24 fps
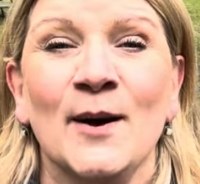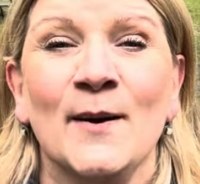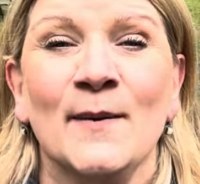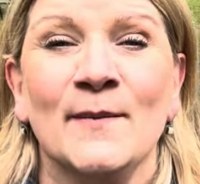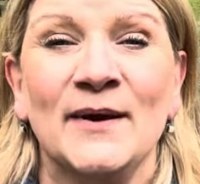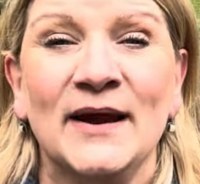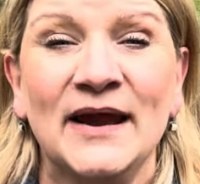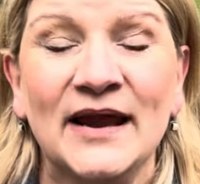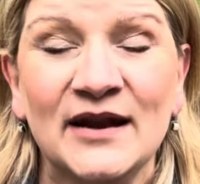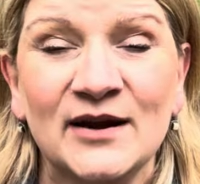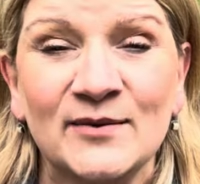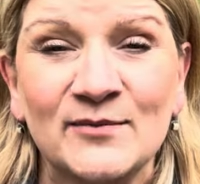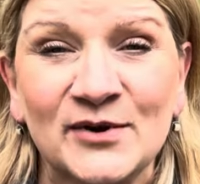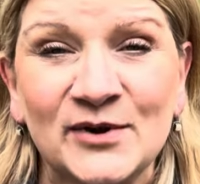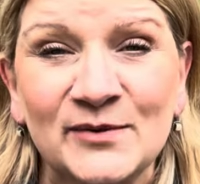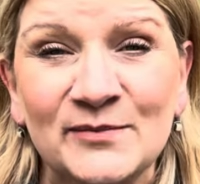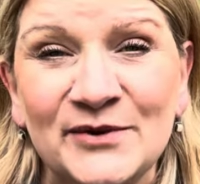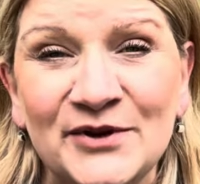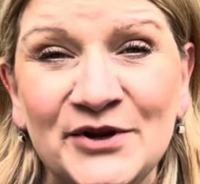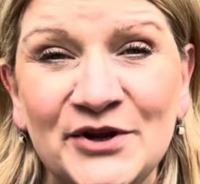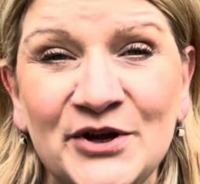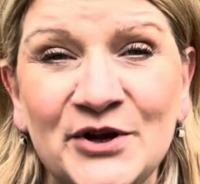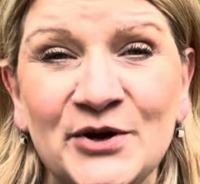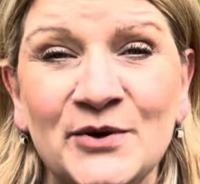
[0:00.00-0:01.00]
animal
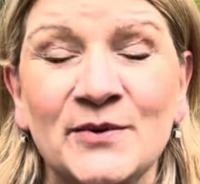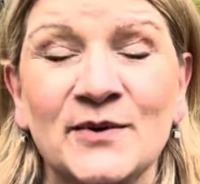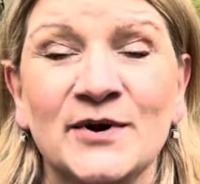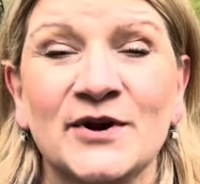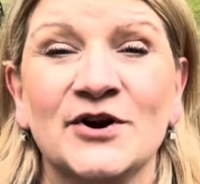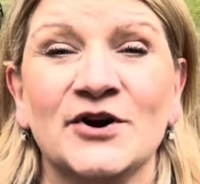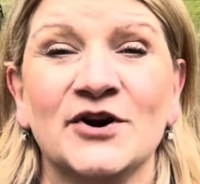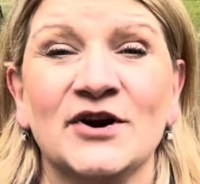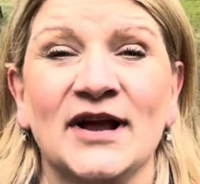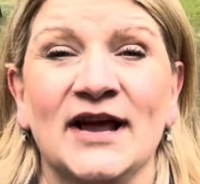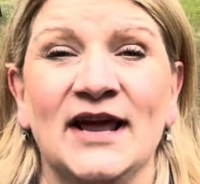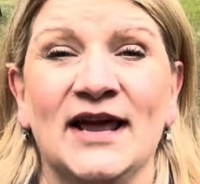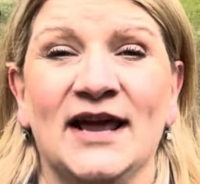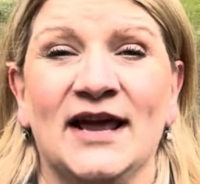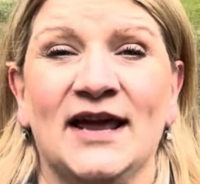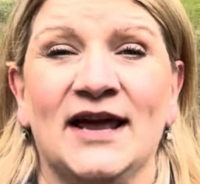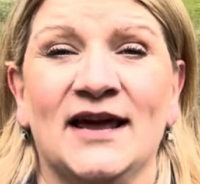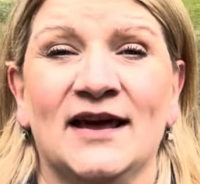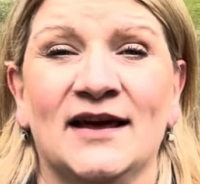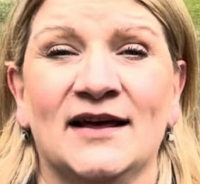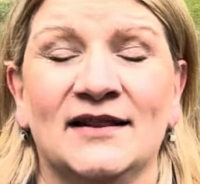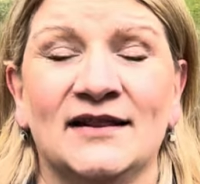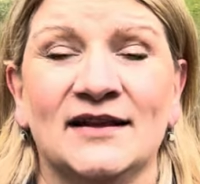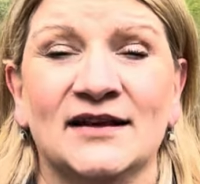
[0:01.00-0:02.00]
manure
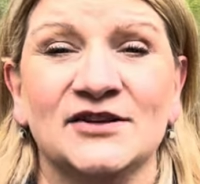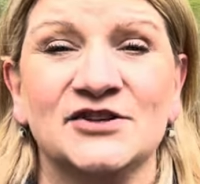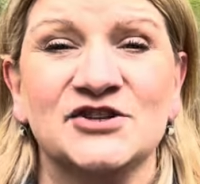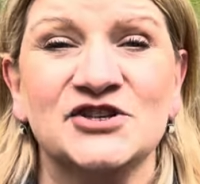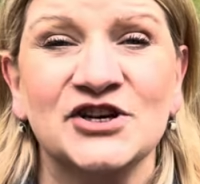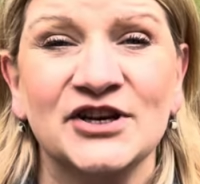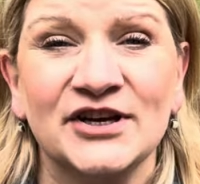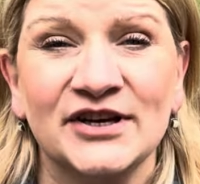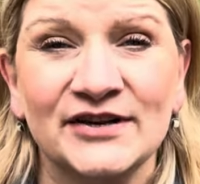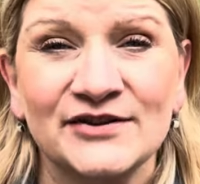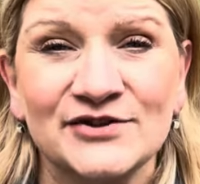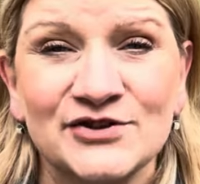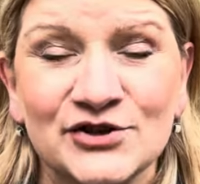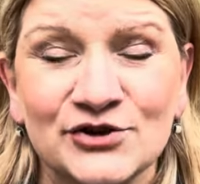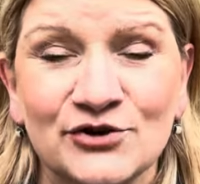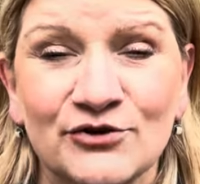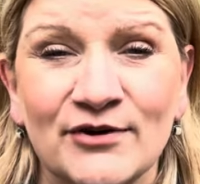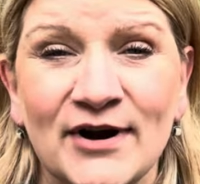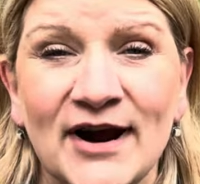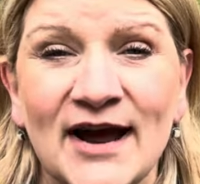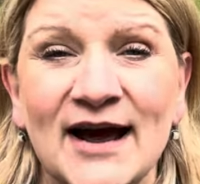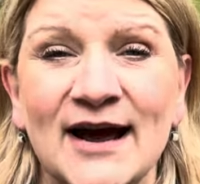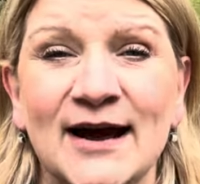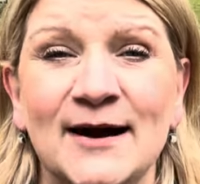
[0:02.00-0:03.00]
and chicken
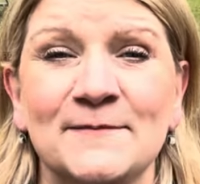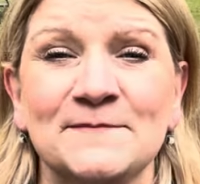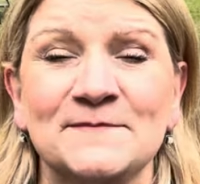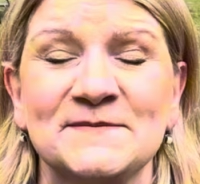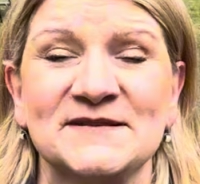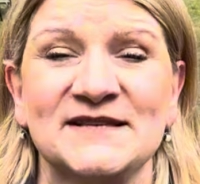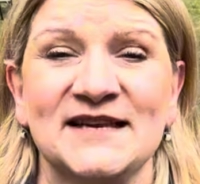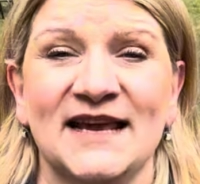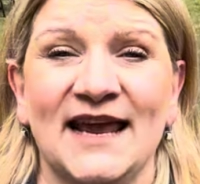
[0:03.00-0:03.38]
scraps